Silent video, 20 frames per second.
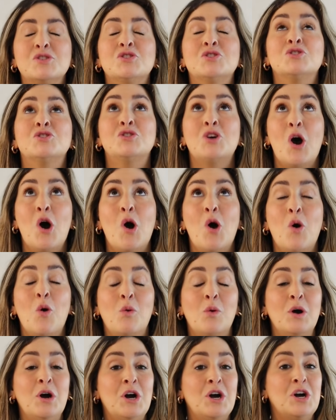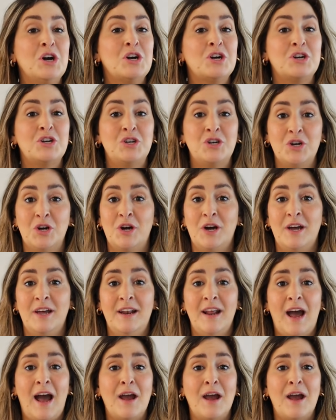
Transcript: so good.